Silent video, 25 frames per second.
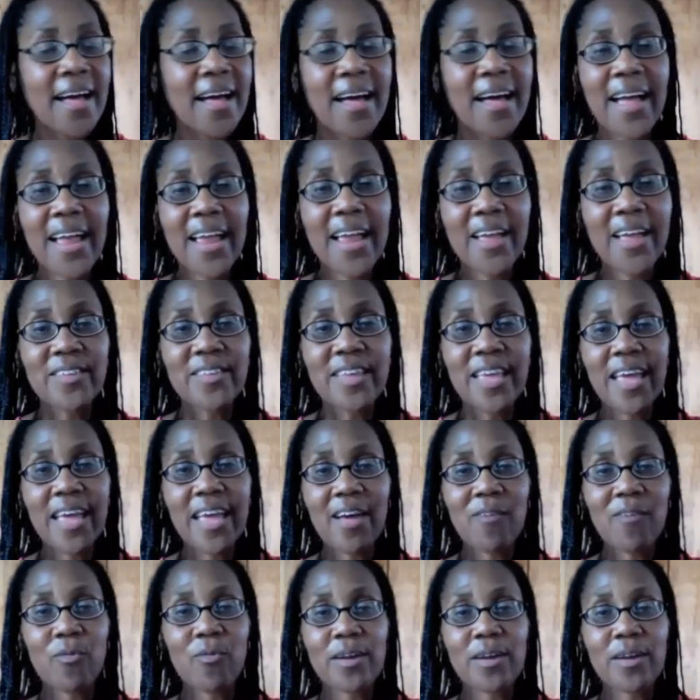I only
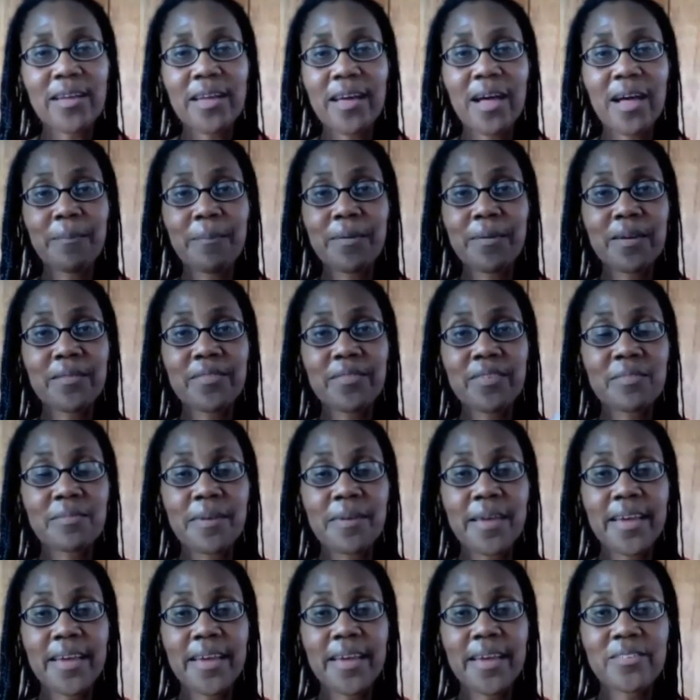have one copy of this
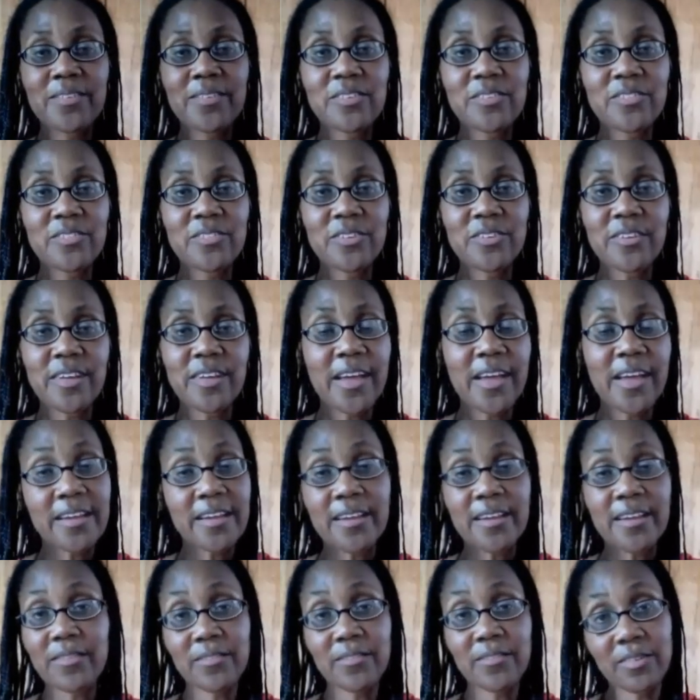package insert. I
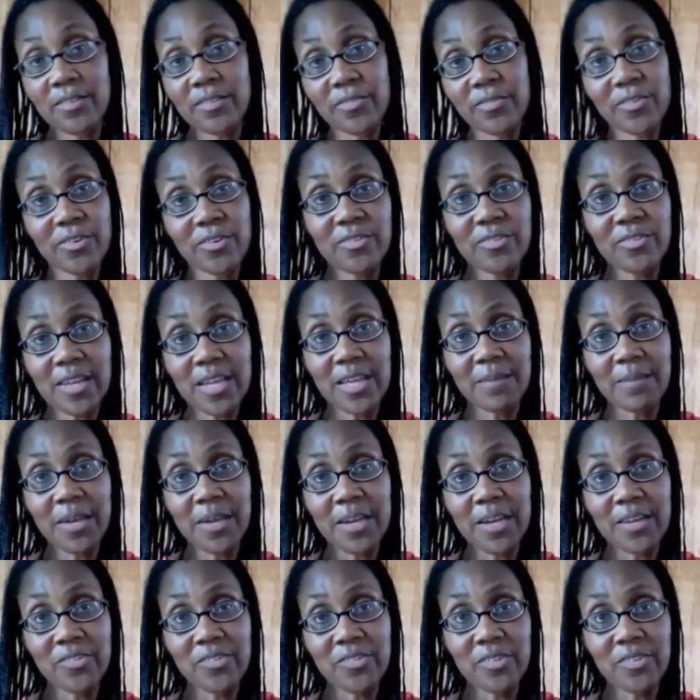could give it to the first lucky
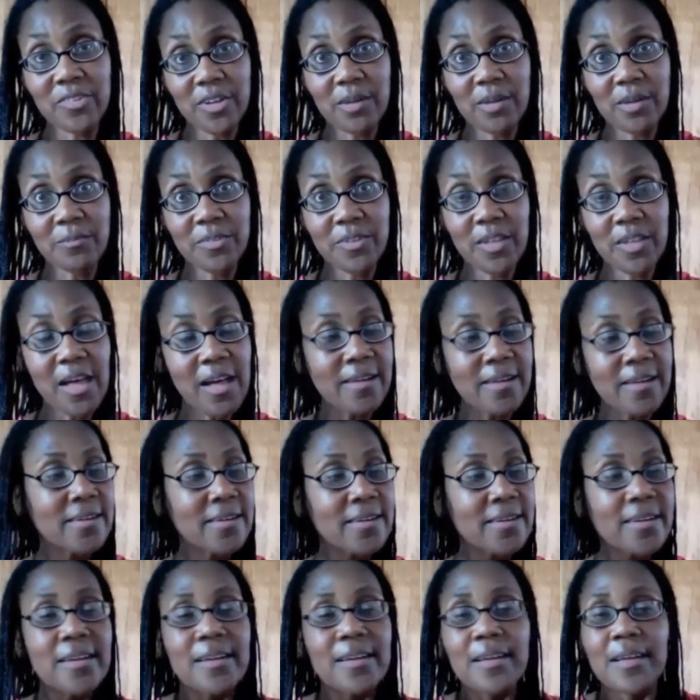patient that comes along,
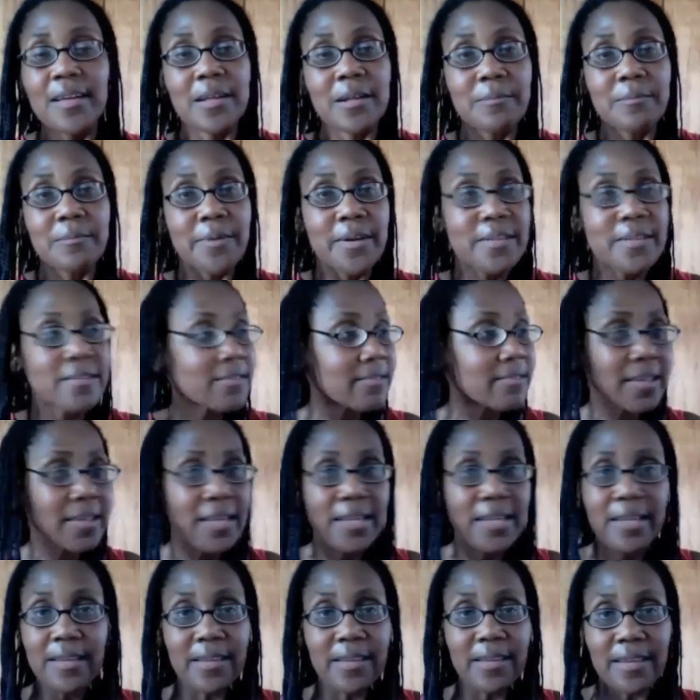but
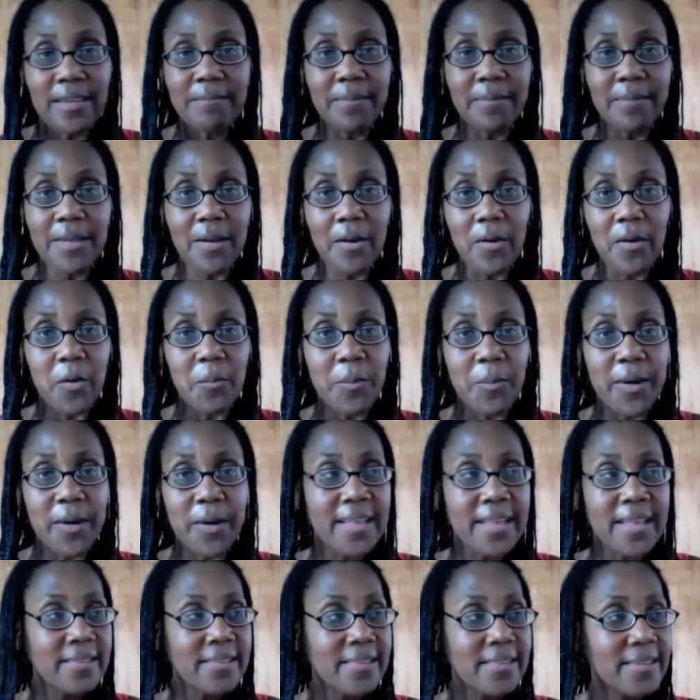they didn't give me a whole
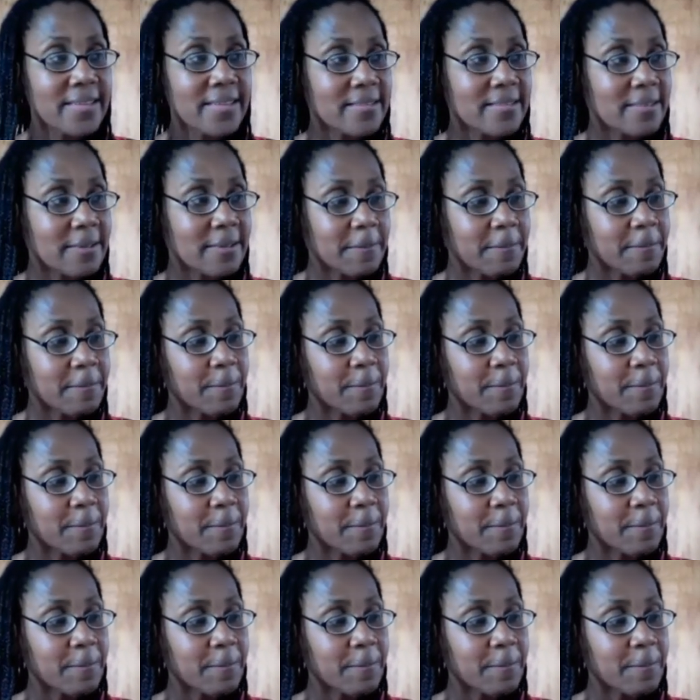pile of these.